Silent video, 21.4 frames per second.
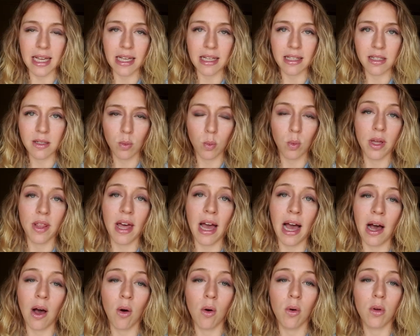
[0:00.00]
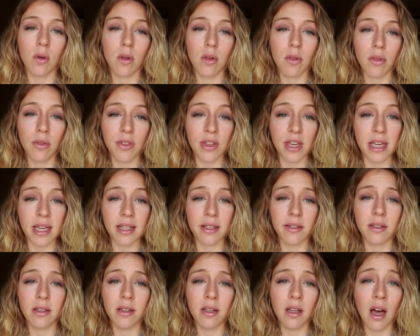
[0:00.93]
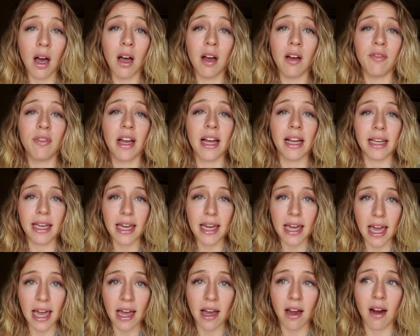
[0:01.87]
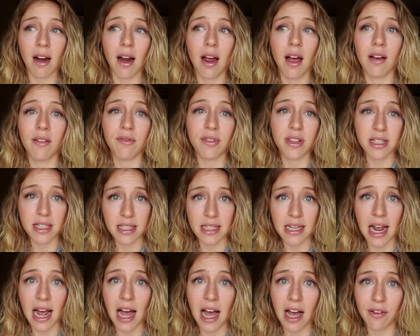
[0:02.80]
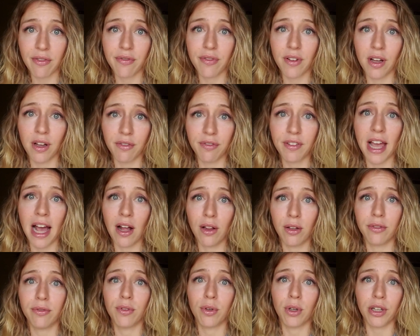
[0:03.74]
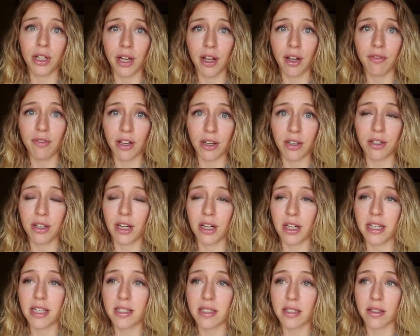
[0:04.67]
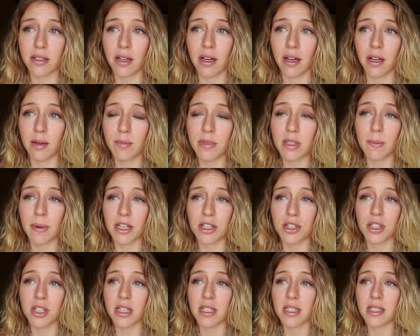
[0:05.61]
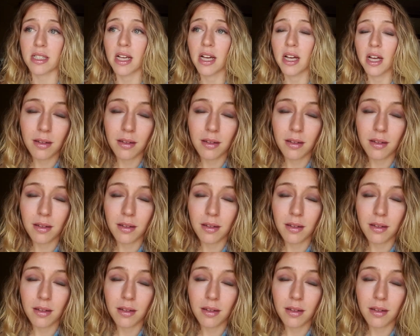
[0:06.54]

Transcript: is without the love and care of the staff of California veterinary specialists.